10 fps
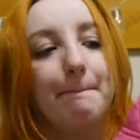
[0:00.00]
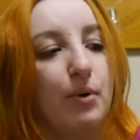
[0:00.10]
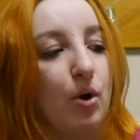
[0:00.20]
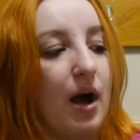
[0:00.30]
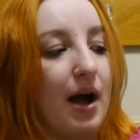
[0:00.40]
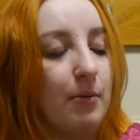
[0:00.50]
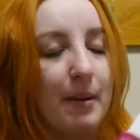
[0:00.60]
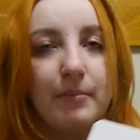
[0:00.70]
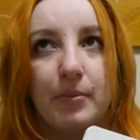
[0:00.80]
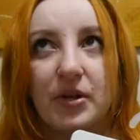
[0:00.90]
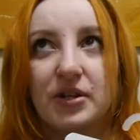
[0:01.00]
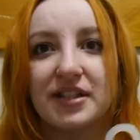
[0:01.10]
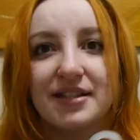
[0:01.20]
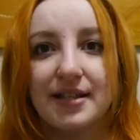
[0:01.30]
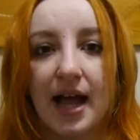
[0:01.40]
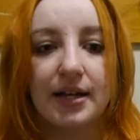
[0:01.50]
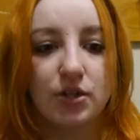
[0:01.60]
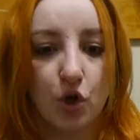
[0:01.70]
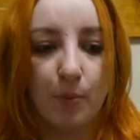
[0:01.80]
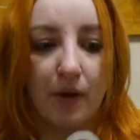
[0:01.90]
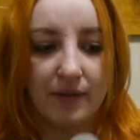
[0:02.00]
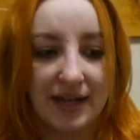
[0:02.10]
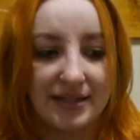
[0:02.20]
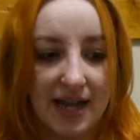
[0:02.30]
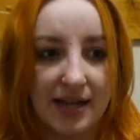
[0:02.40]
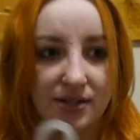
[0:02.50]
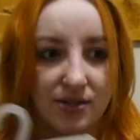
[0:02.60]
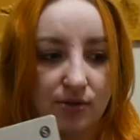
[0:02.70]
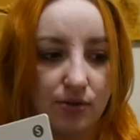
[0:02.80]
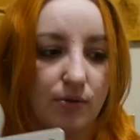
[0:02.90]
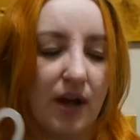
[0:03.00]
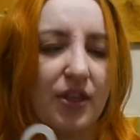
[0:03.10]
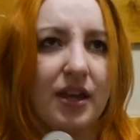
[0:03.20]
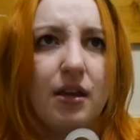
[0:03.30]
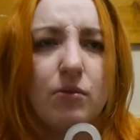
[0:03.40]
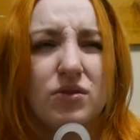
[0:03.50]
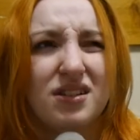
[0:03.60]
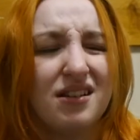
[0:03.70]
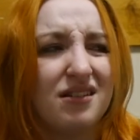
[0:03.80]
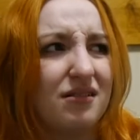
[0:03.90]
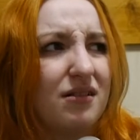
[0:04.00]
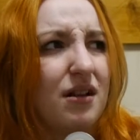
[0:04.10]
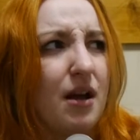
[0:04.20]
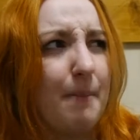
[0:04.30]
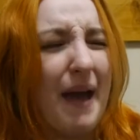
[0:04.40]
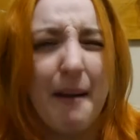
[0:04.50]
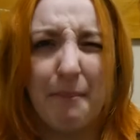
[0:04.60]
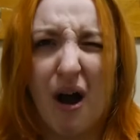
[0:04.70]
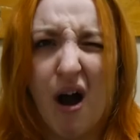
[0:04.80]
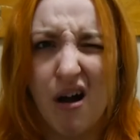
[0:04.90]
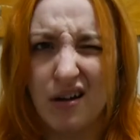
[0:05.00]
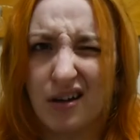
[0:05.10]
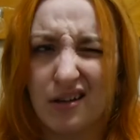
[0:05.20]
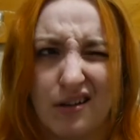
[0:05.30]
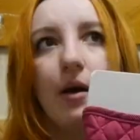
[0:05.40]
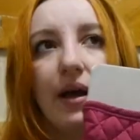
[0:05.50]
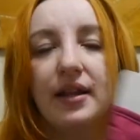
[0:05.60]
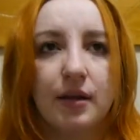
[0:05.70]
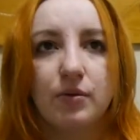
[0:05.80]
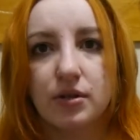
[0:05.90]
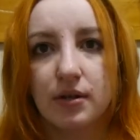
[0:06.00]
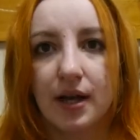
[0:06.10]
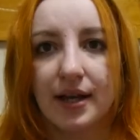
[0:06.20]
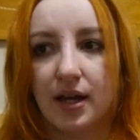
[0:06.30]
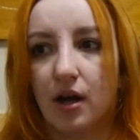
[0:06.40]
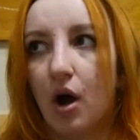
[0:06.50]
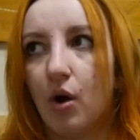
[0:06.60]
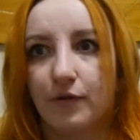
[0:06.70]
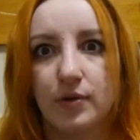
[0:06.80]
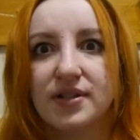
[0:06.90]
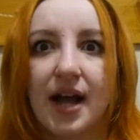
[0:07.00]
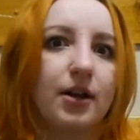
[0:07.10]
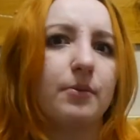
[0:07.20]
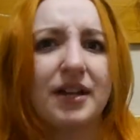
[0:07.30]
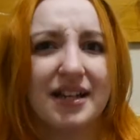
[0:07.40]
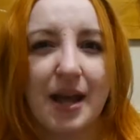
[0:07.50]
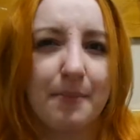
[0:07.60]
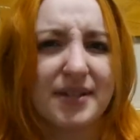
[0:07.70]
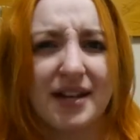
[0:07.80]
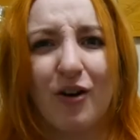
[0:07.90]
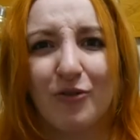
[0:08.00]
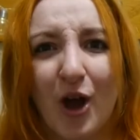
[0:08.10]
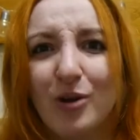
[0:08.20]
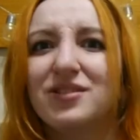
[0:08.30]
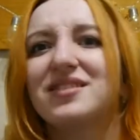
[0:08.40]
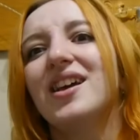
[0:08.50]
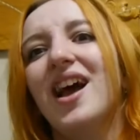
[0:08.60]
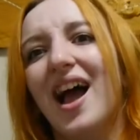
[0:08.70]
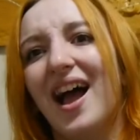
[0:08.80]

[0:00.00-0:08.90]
but I remember because I signed up on that day to, I think it was it, PenParc? And they were doing like a, oh, if you sign up, you get 10% off coats.